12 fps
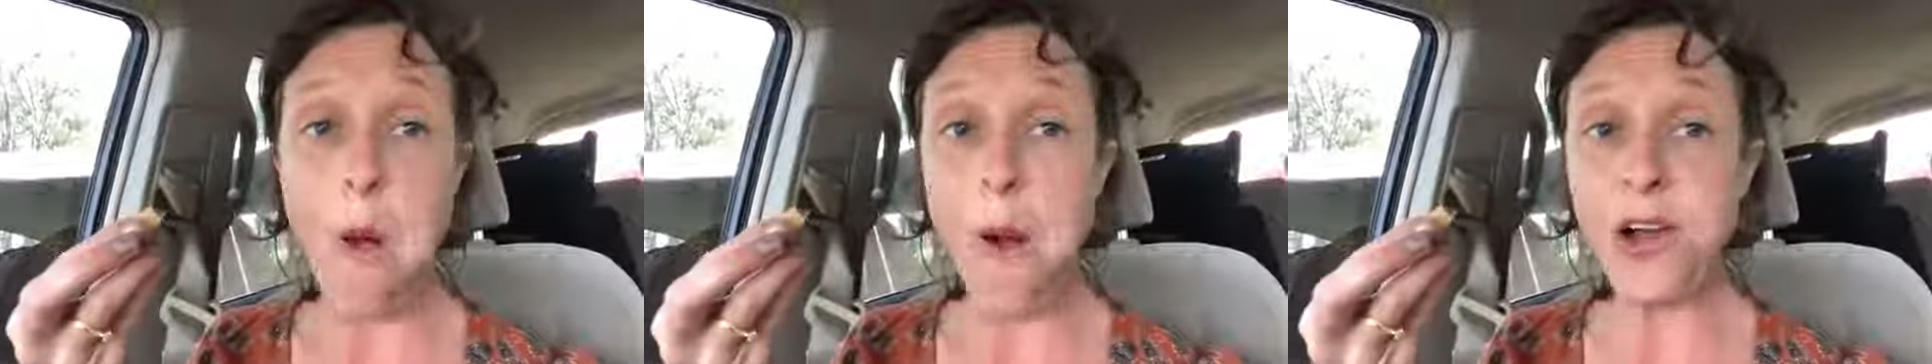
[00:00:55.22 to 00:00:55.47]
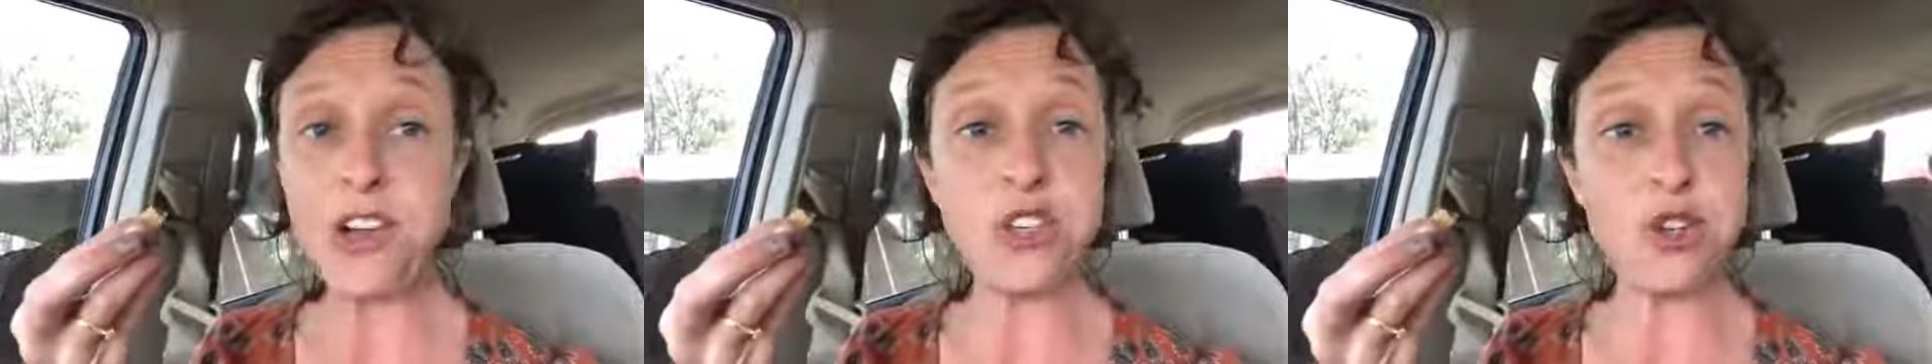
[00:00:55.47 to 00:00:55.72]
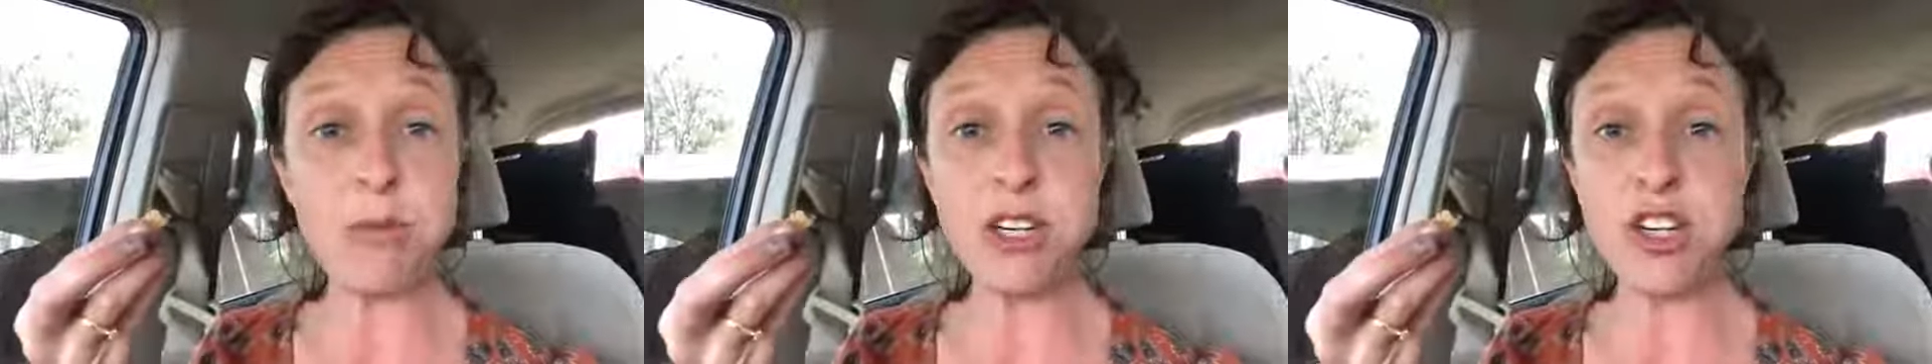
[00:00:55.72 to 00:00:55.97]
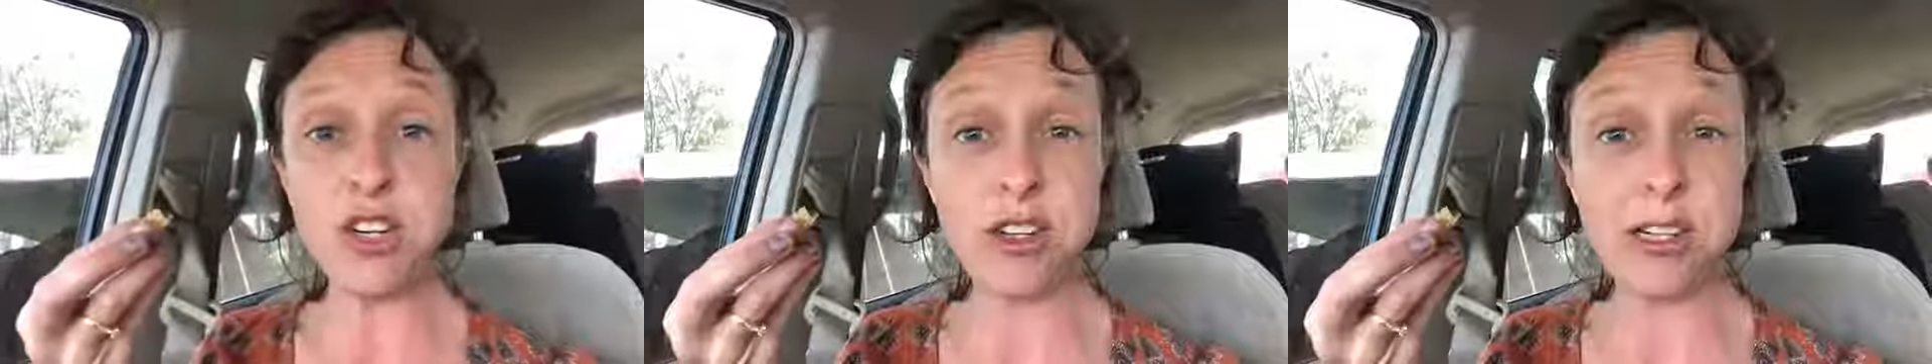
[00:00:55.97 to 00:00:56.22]
I enjoy my
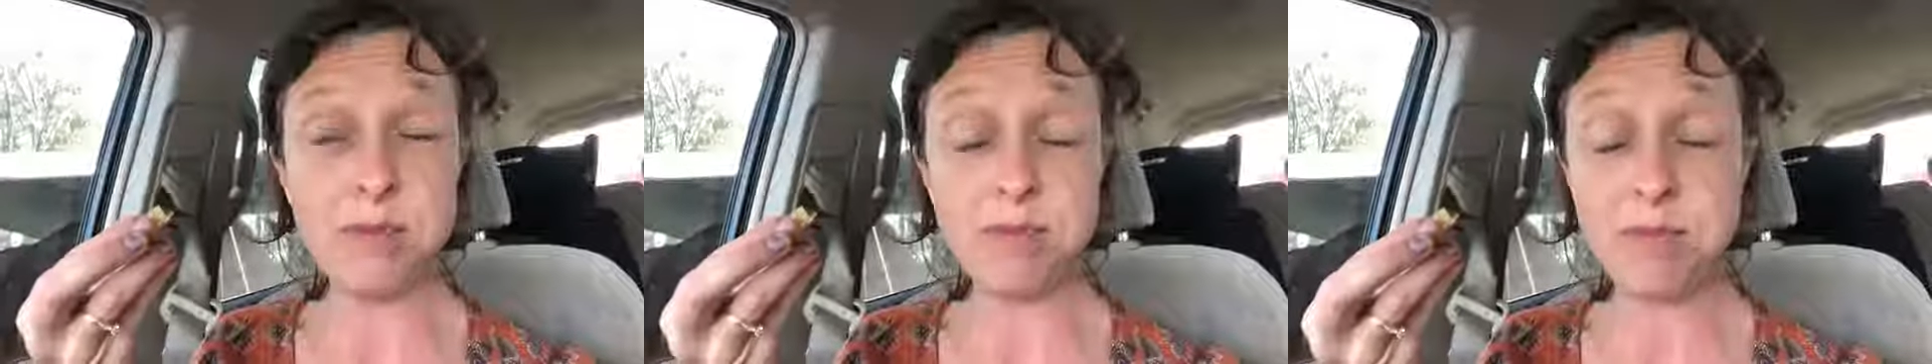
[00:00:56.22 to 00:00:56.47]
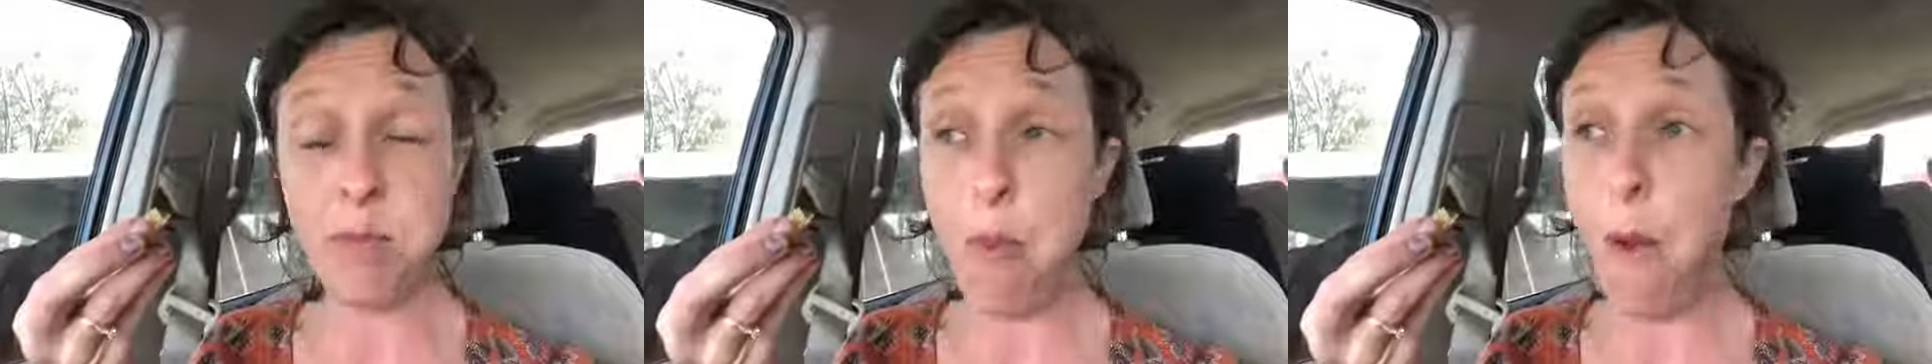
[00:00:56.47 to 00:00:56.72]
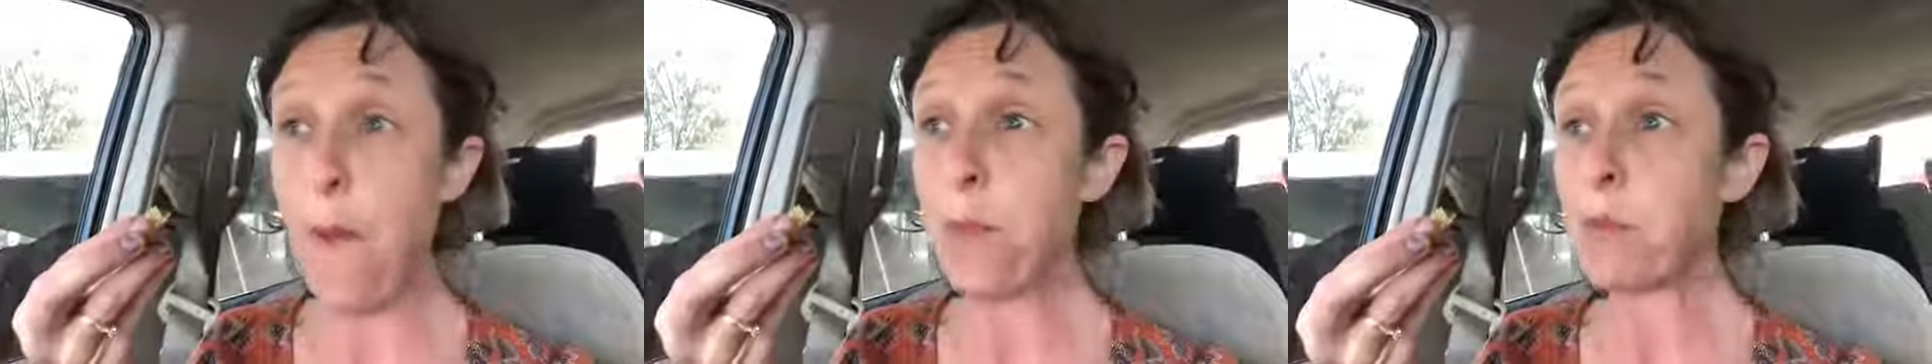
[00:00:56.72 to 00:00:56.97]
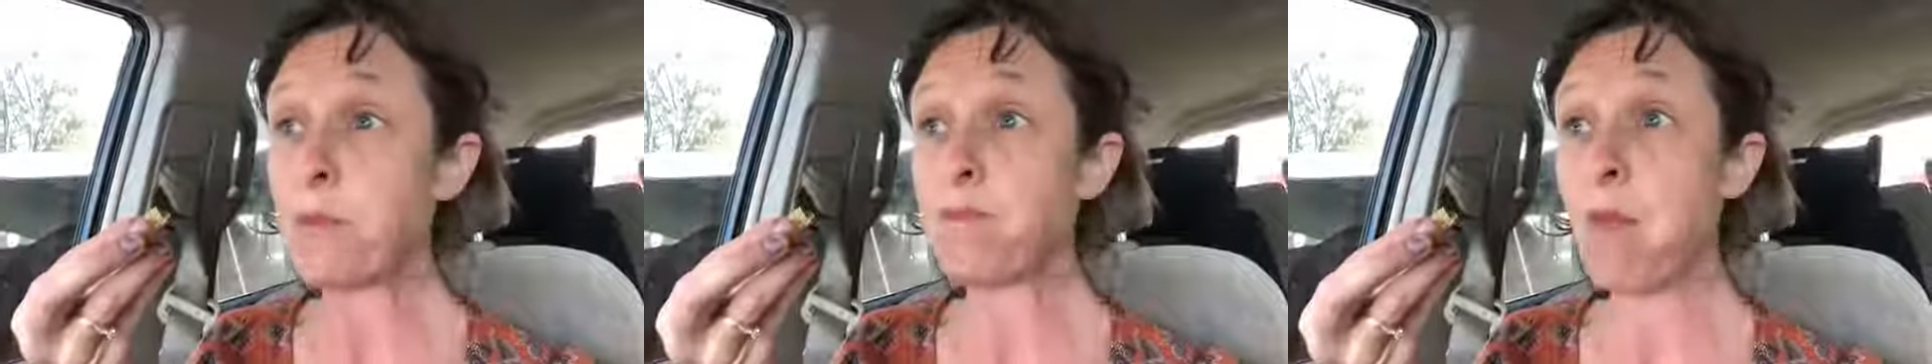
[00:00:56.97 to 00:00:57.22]
chocolate.
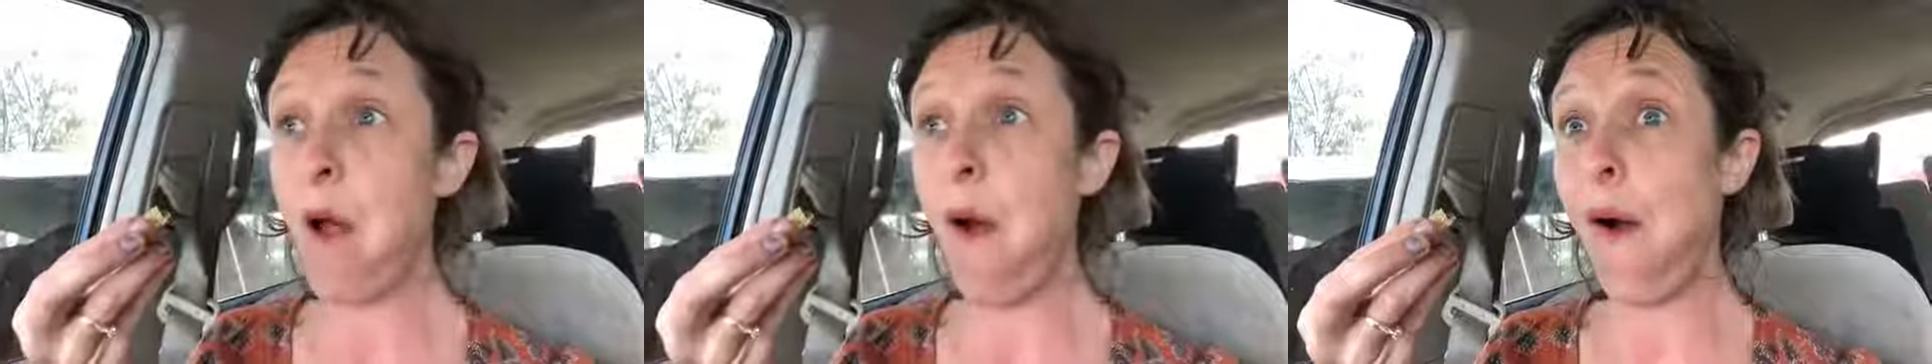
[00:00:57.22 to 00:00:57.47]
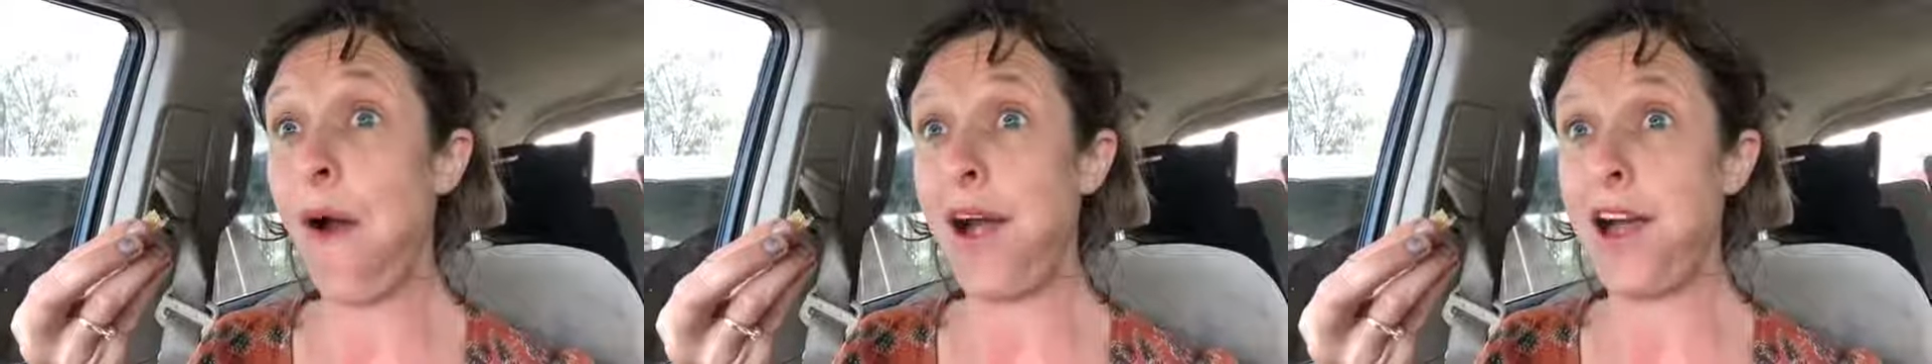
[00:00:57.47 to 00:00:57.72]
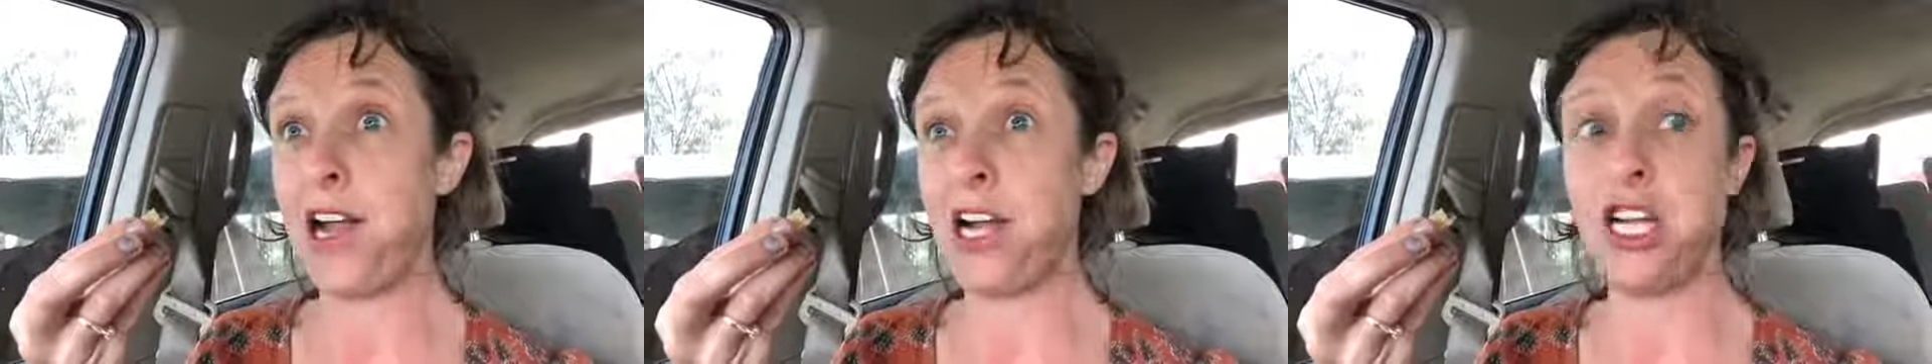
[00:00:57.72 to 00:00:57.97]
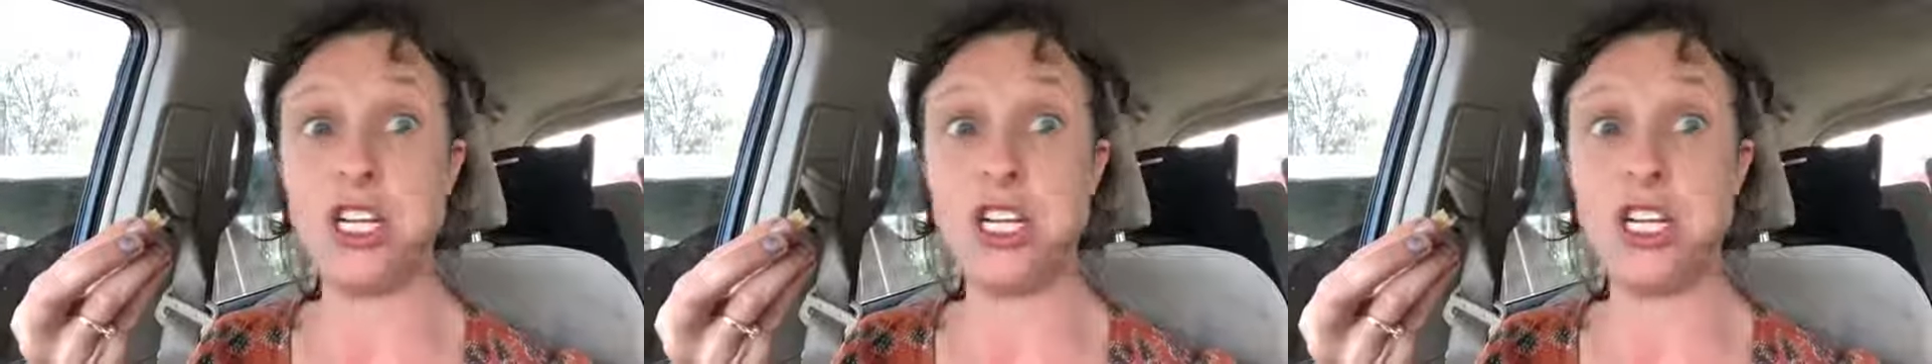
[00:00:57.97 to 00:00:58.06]
I